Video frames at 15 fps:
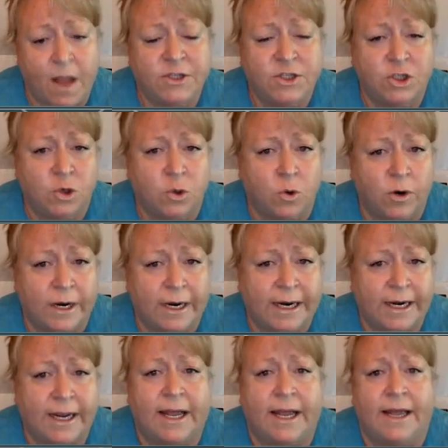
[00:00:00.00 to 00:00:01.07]
a
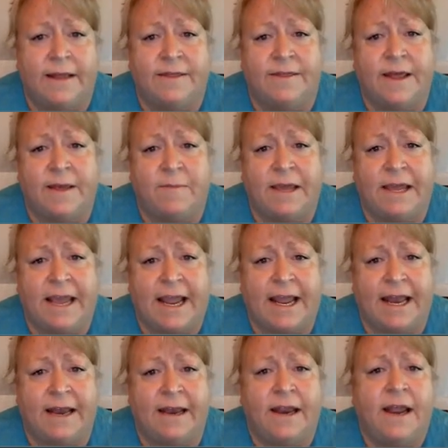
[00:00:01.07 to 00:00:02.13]
story uh, that
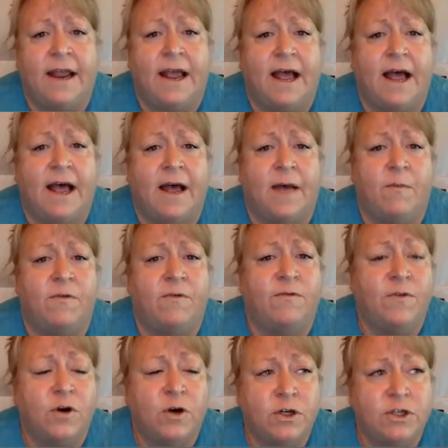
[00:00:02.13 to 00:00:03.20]
began um,
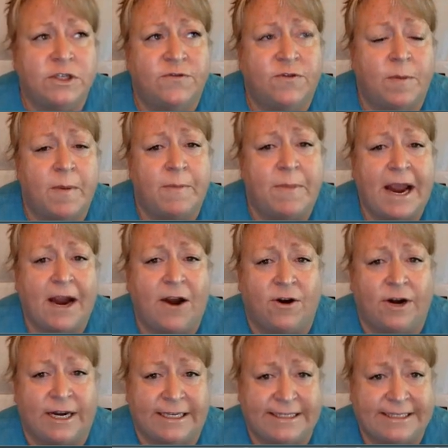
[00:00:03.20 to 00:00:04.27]
first from a
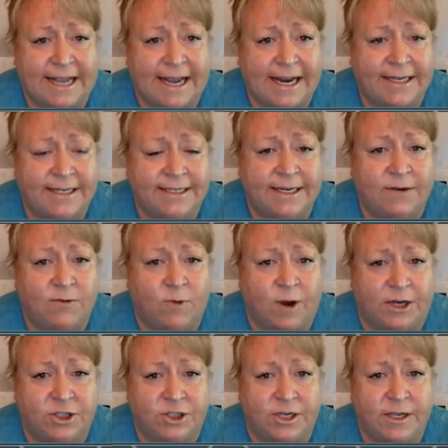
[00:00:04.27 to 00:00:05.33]
parody site in
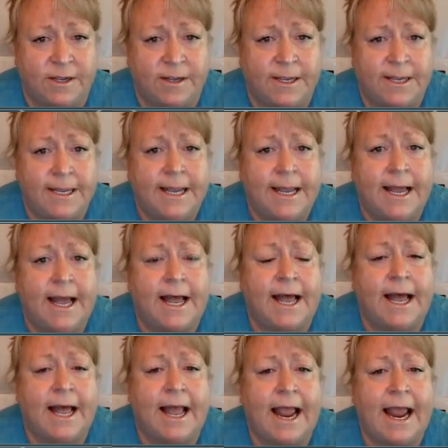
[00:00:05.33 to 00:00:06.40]
Russia
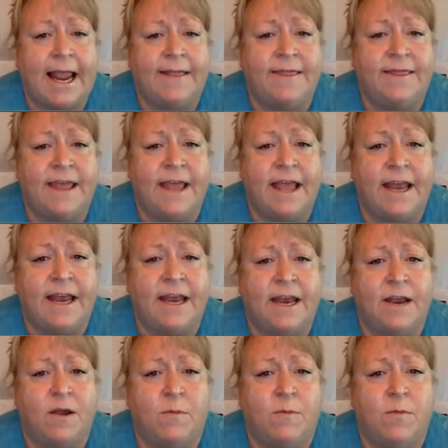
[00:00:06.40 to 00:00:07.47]
uh, and
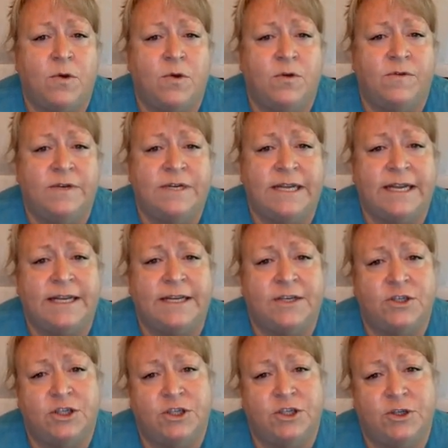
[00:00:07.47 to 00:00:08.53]
then moved
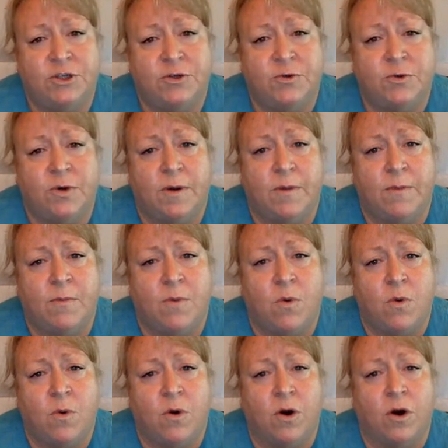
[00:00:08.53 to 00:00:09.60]
into
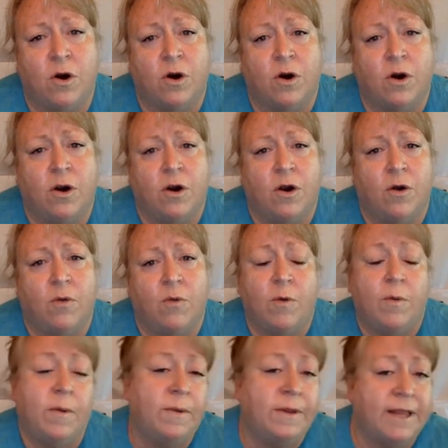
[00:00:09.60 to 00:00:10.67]
more
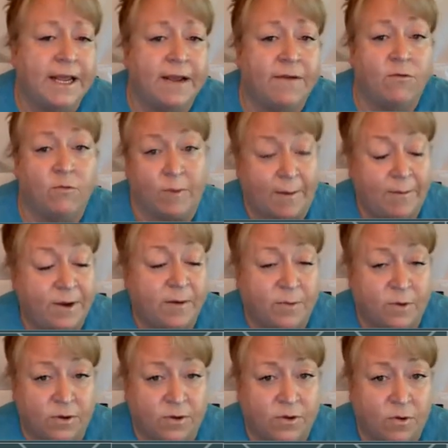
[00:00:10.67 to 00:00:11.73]
what we would think of
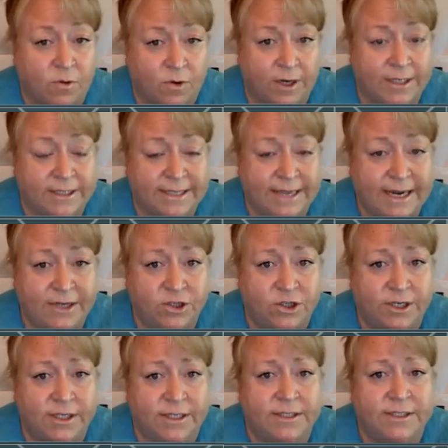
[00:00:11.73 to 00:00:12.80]
reputable
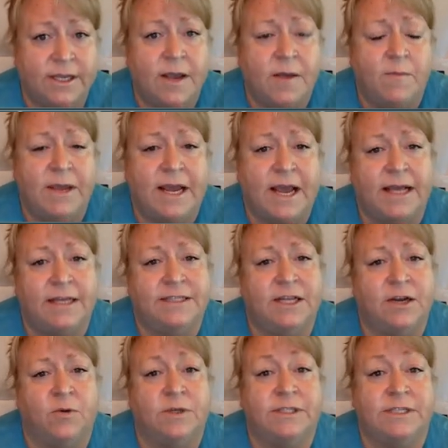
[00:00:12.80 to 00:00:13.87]
organizations because
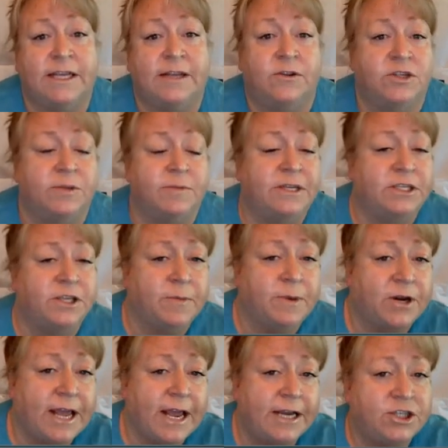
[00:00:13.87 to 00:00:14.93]
there was either some
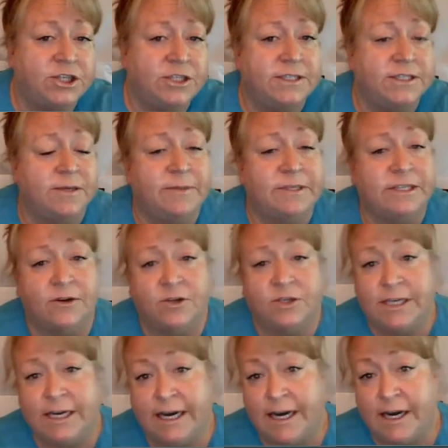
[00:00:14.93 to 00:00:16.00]
miscommunication, some
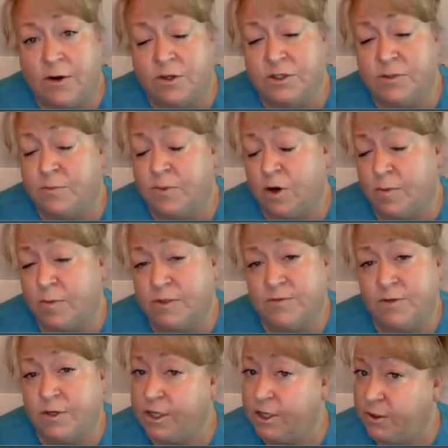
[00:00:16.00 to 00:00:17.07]
misunderstanding, or some
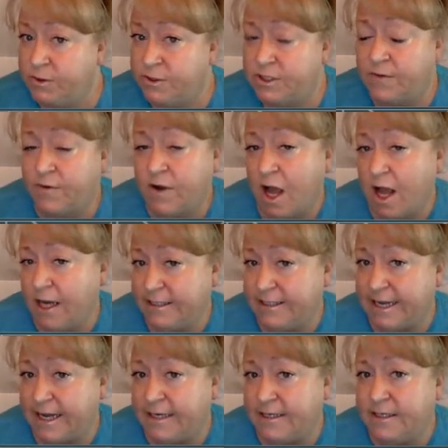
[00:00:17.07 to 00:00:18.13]
purposeful use of
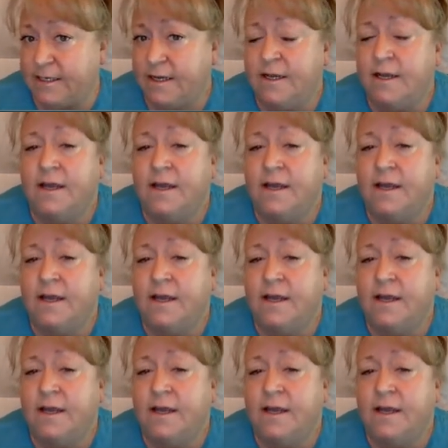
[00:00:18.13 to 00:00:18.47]
content